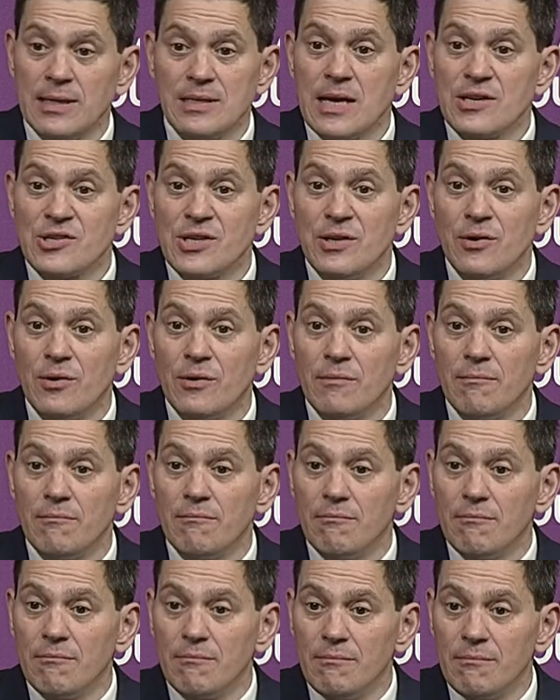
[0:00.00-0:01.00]
That's actually not
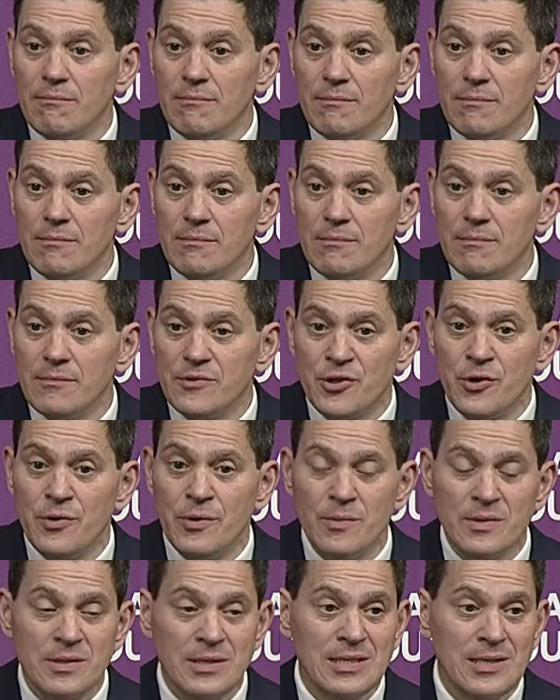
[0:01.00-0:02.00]

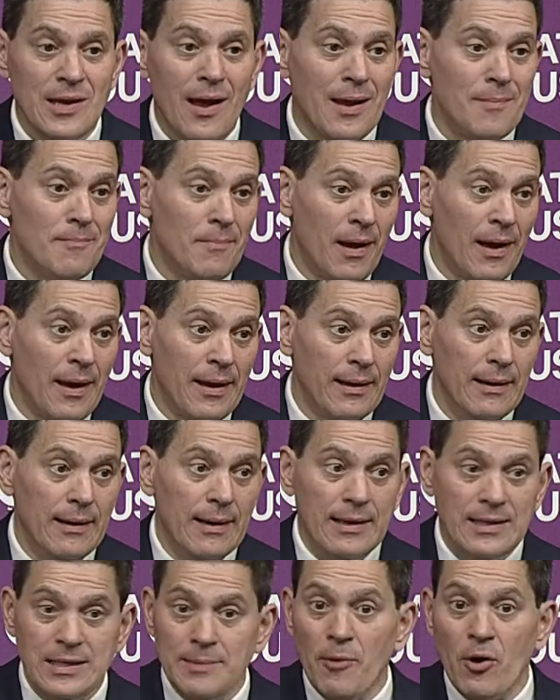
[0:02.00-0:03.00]
true. It was designed by
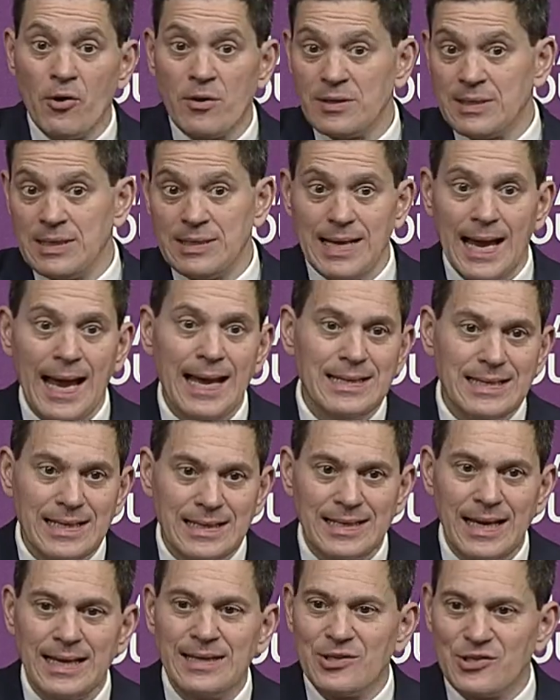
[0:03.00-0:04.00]
democracies and
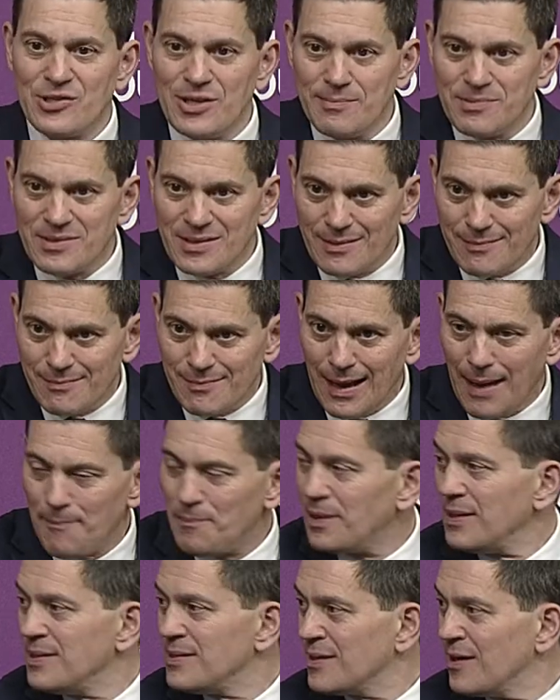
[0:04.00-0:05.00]
dictatorships,
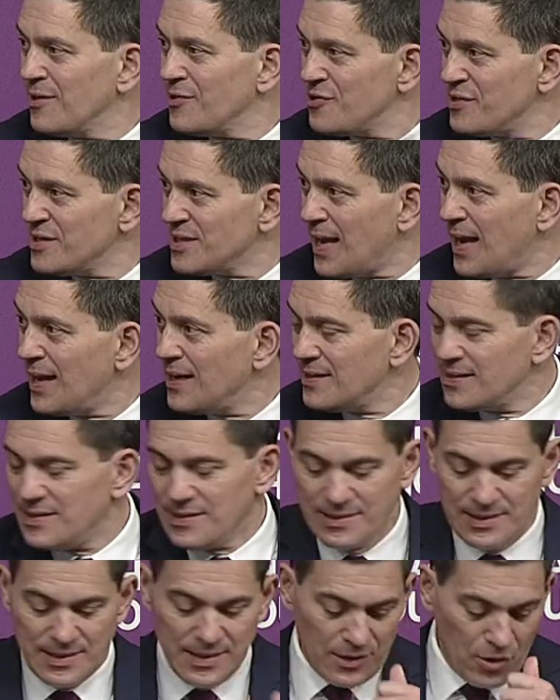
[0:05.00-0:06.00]
capitalist countries
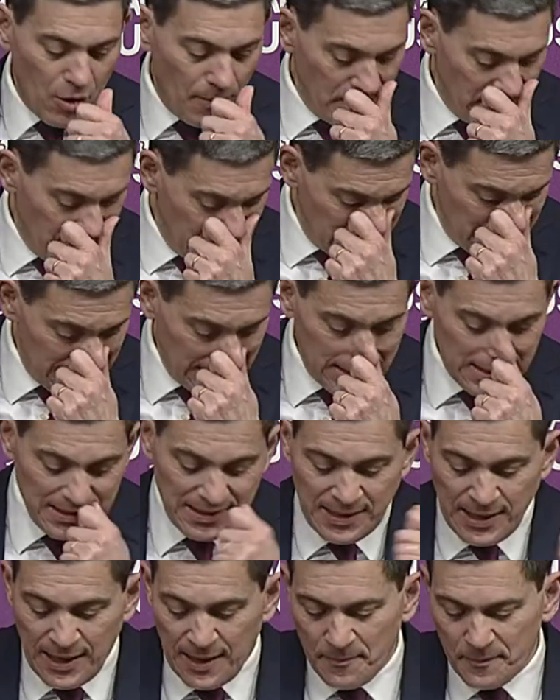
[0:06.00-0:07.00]
and communist
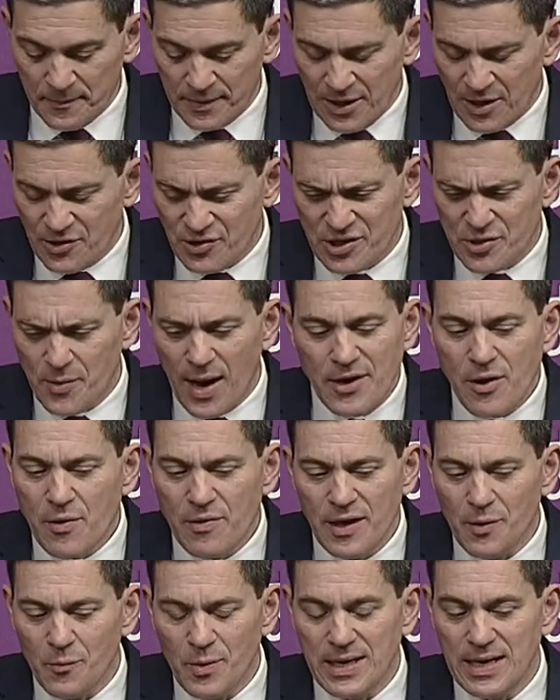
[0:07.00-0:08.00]
um, countries. So I
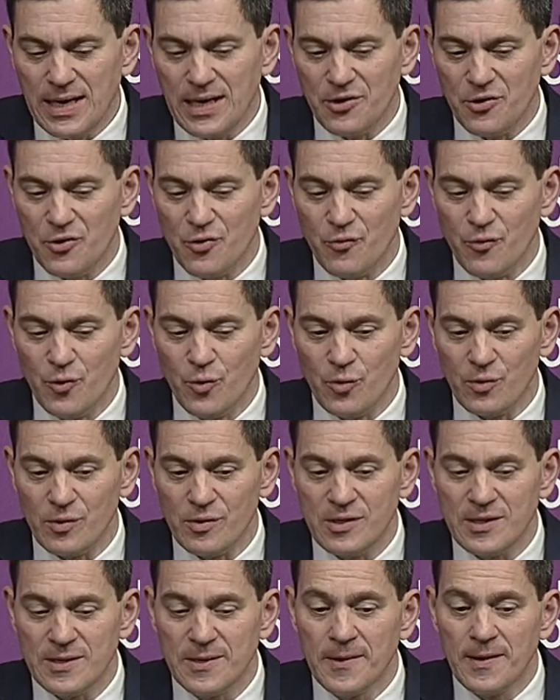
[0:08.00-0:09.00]
don't think we need new
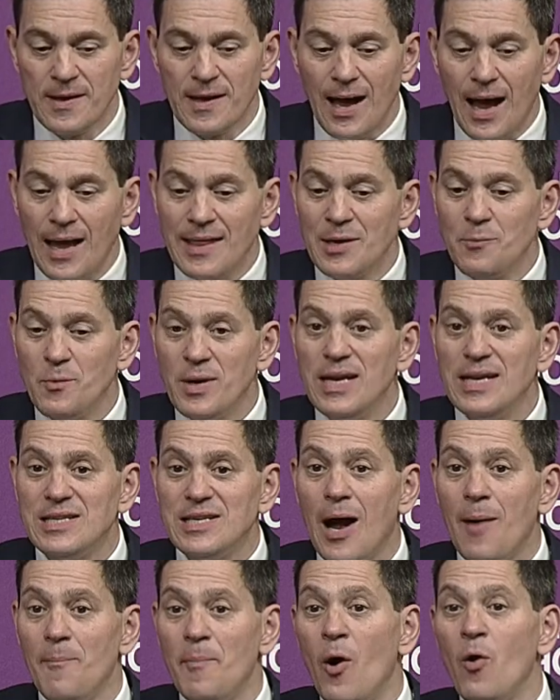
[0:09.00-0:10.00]
rules. I think we
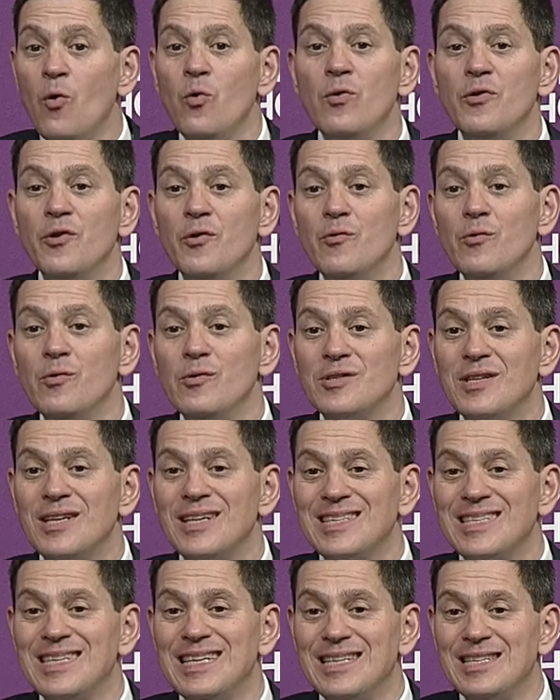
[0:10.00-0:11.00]
need to uphold the rules
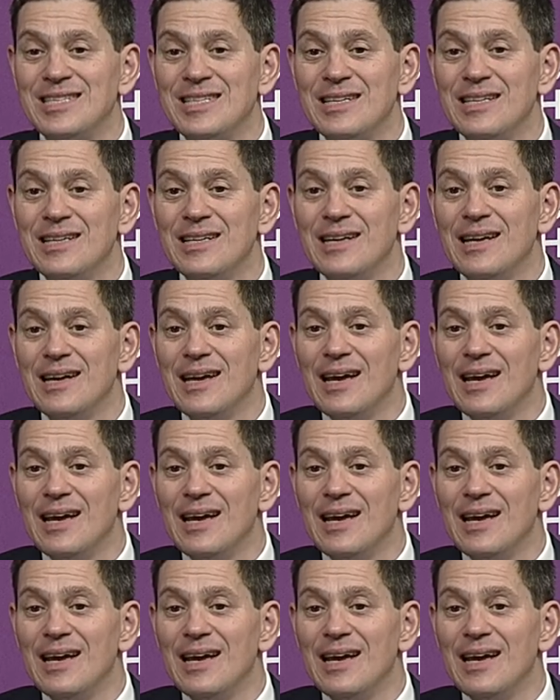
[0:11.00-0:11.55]
that exist.